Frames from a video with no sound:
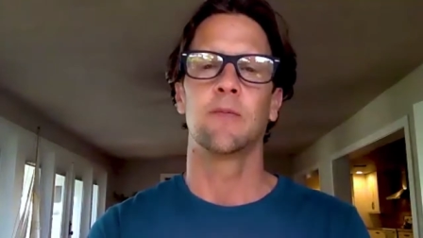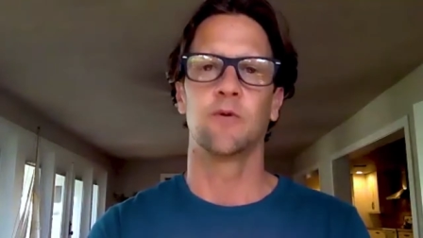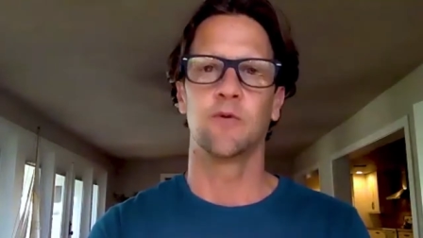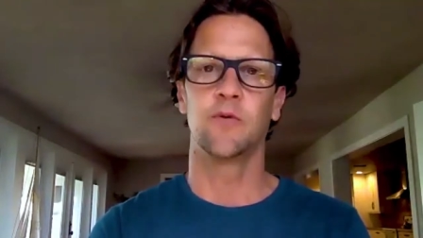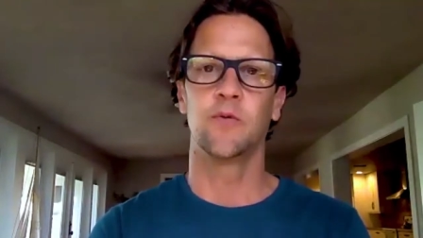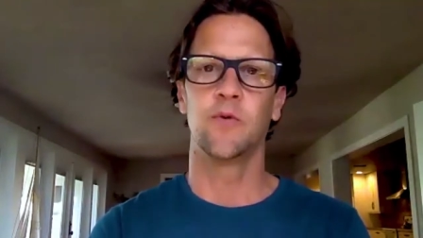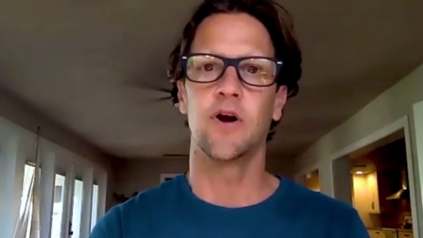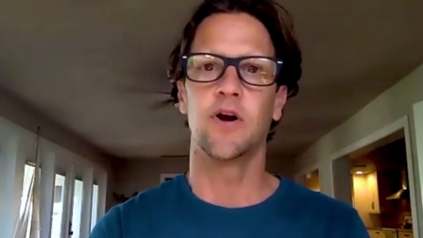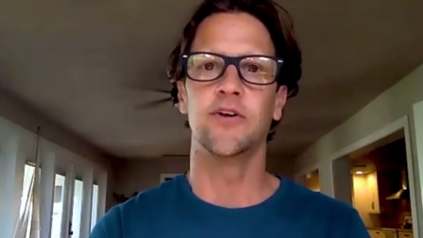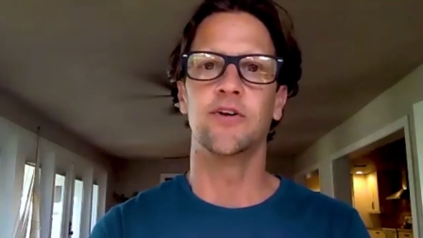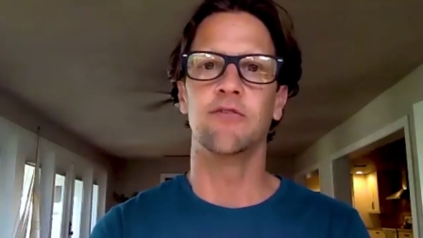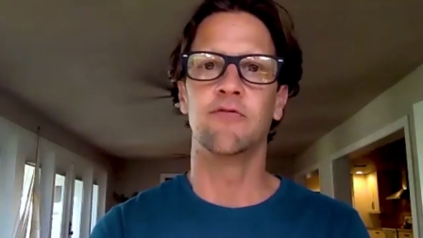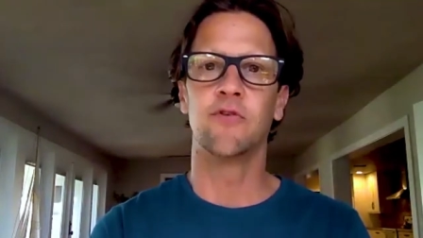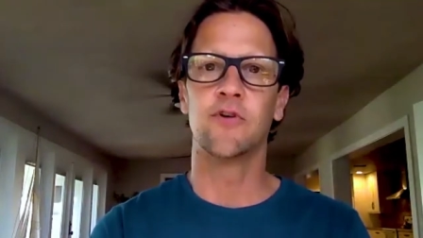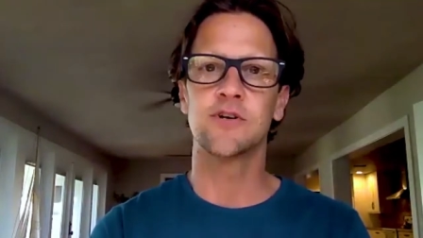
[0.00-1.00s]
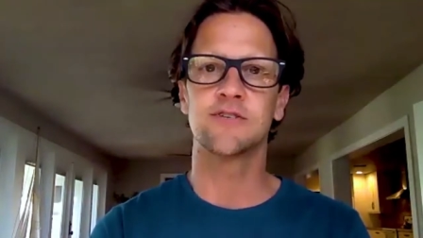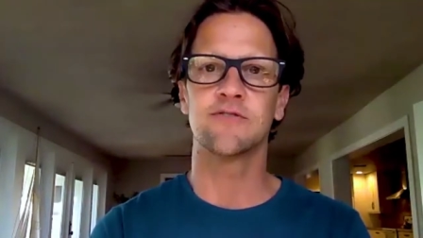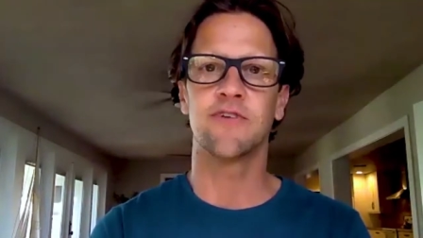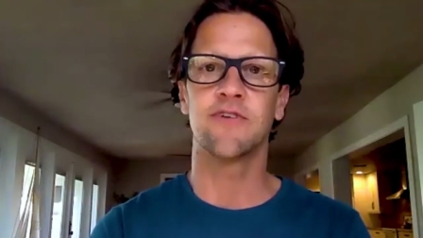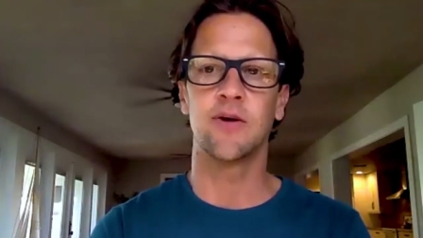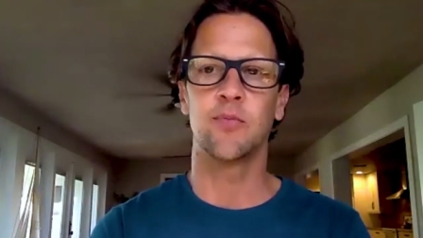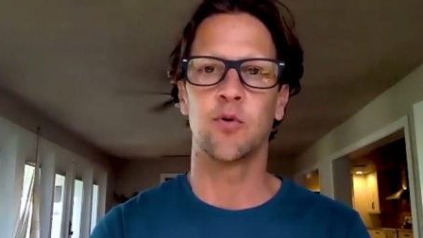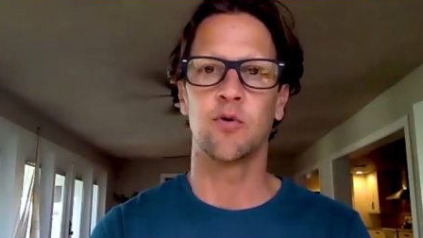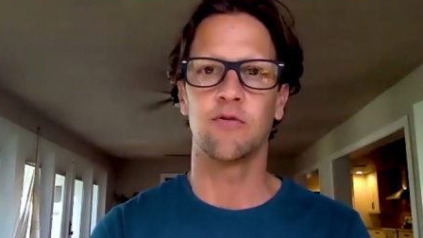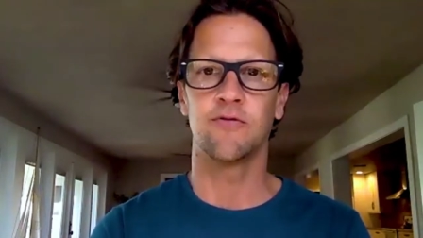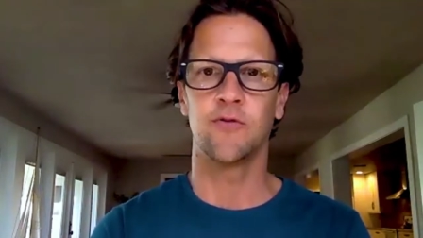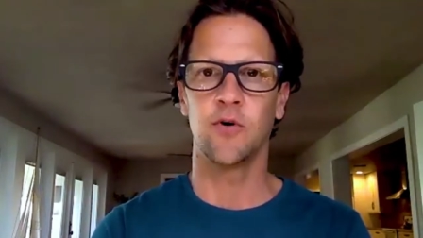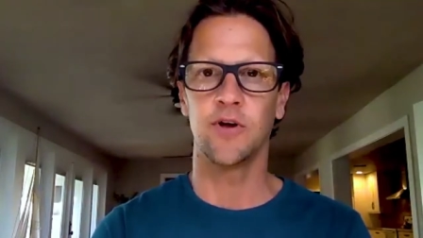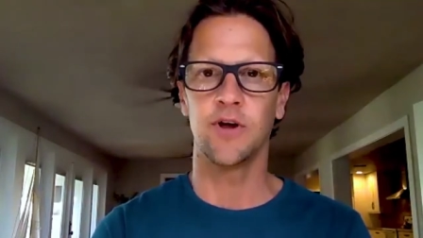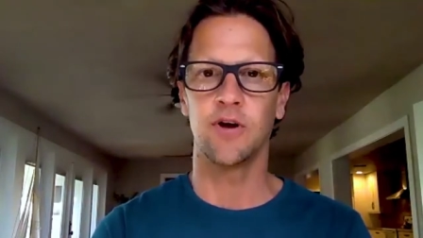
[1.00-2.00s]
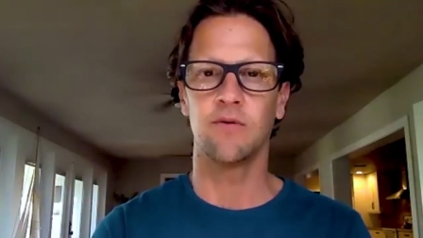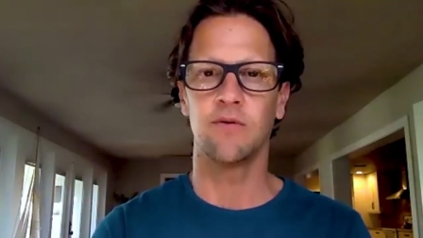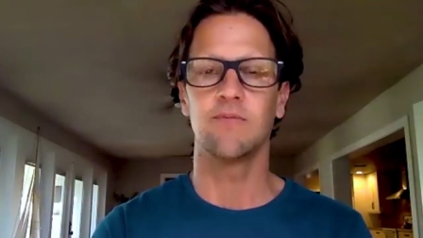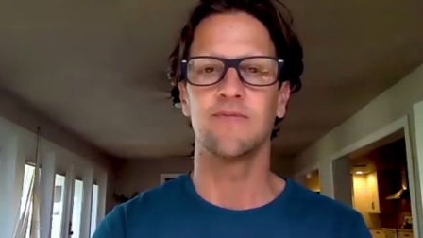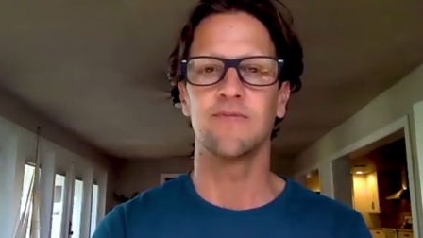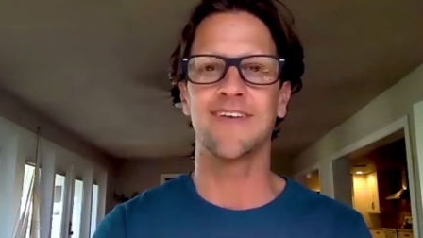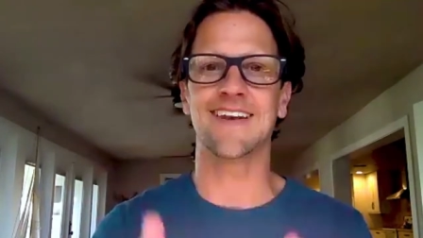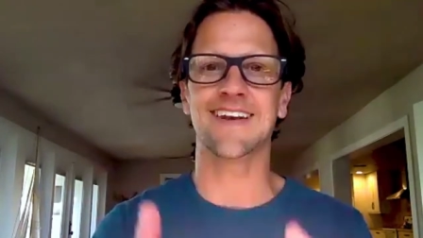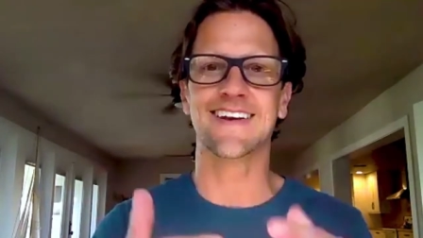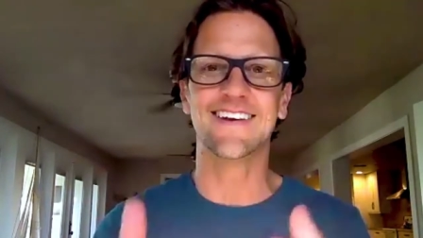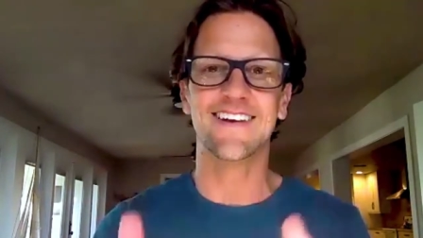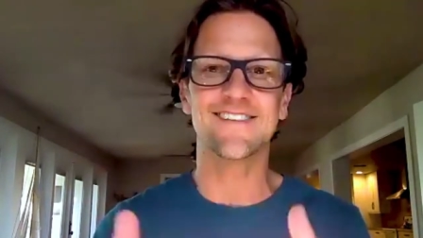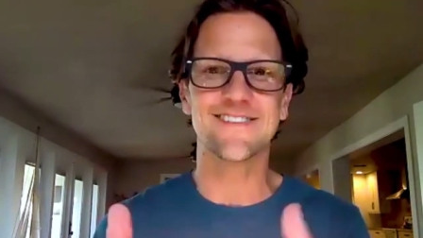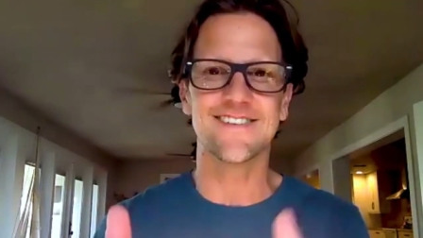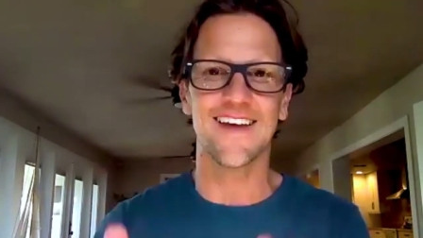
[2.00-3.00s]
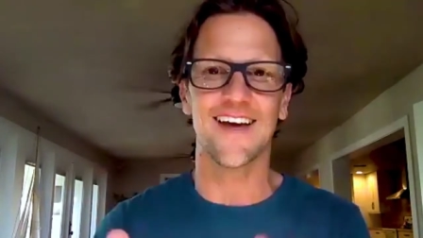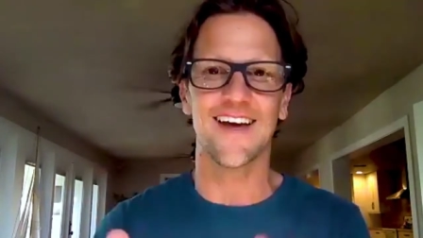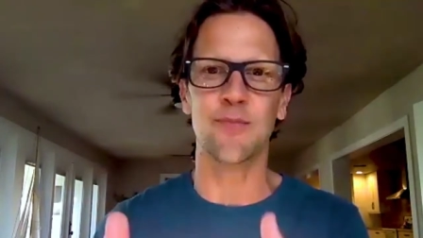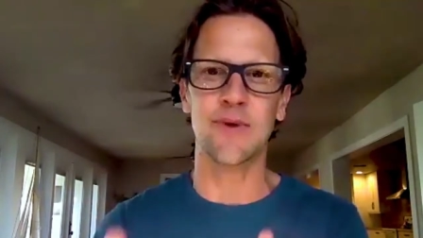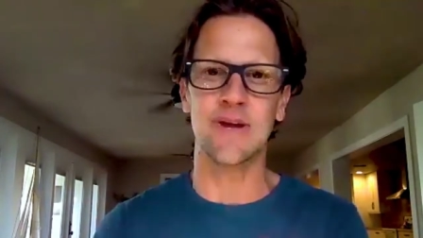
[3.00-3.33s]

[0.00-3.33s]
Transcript: when we run a diversified portfolio, that does not